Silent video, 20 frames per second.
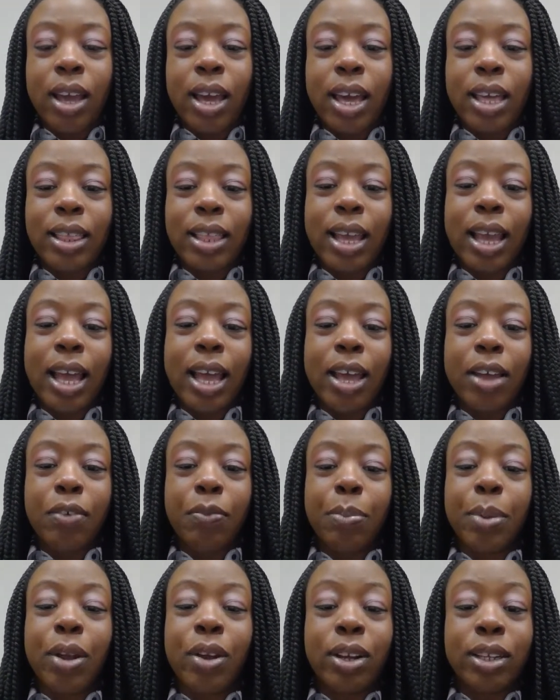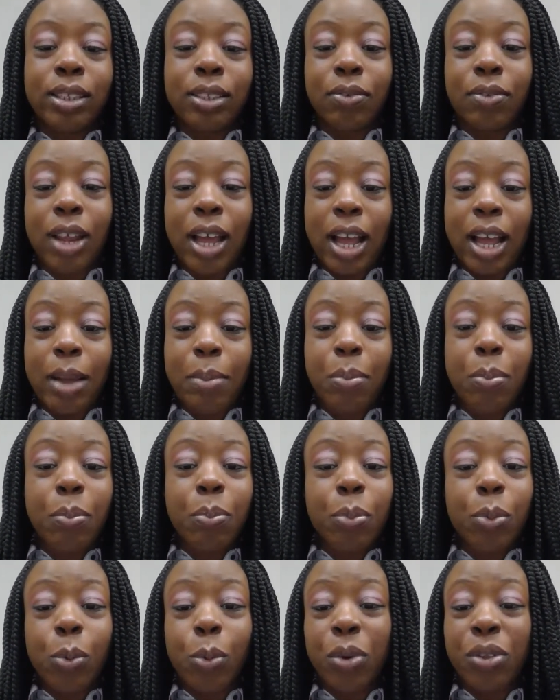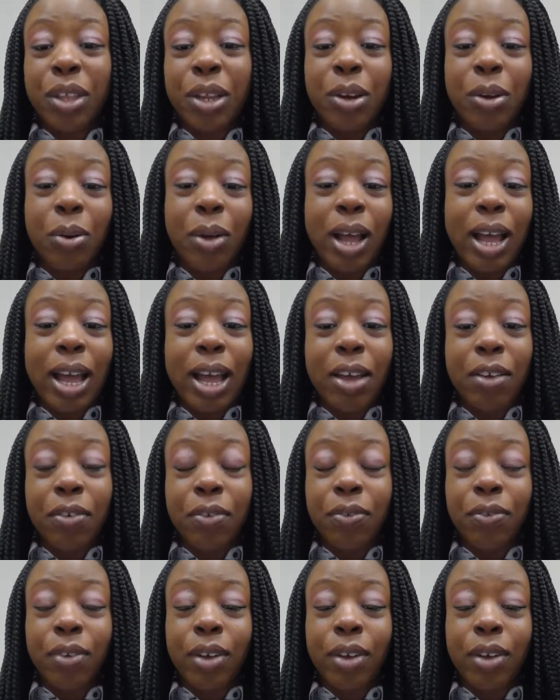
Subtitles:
And they have periods of time where they don't have